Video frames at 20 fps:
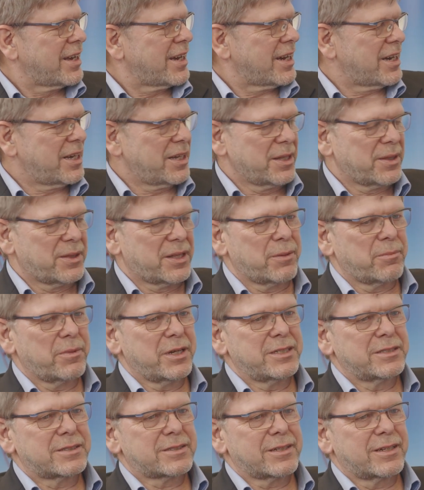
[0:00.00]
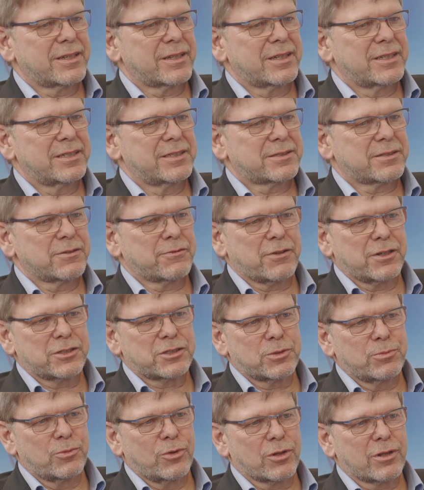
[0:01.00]
Uh, that means at least a
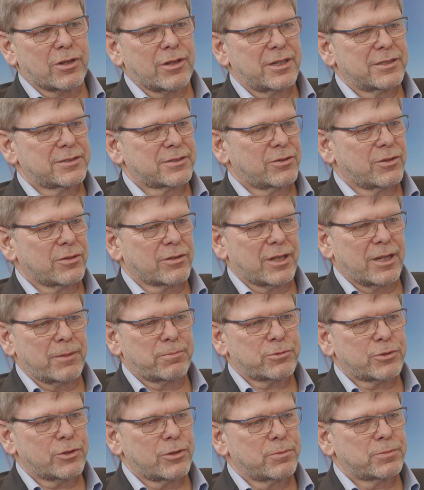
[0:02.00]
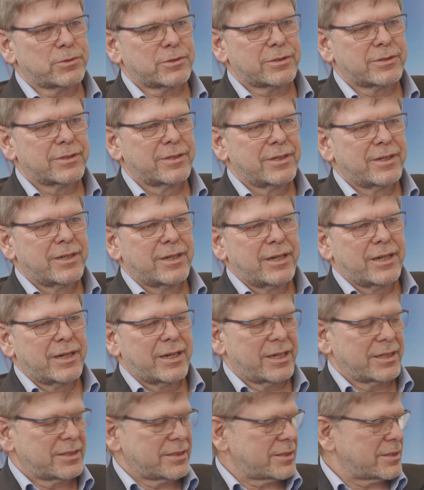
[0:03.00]
function model has got laptops,
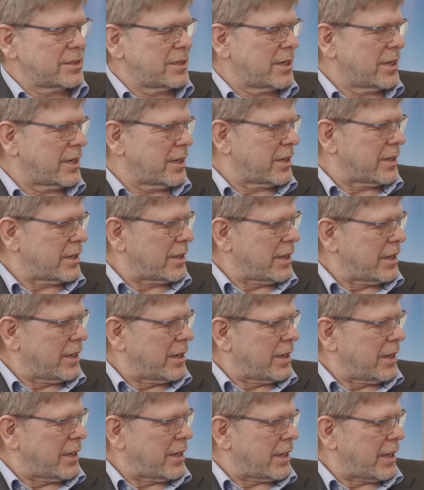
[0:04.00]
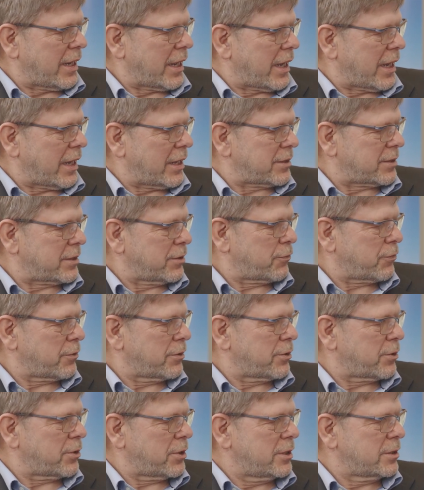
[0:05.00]
has uh, yeah
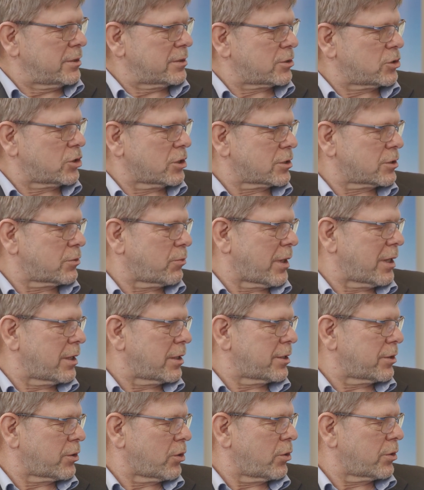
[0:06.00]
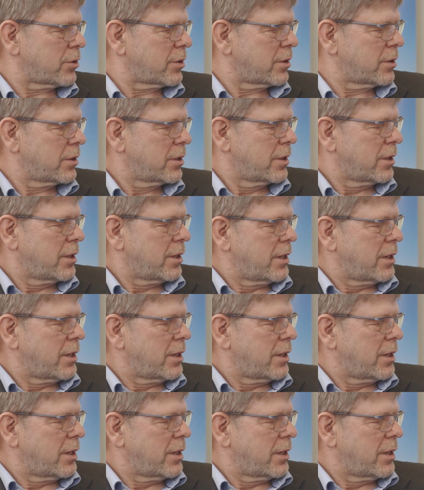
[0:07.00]
different things just welded on.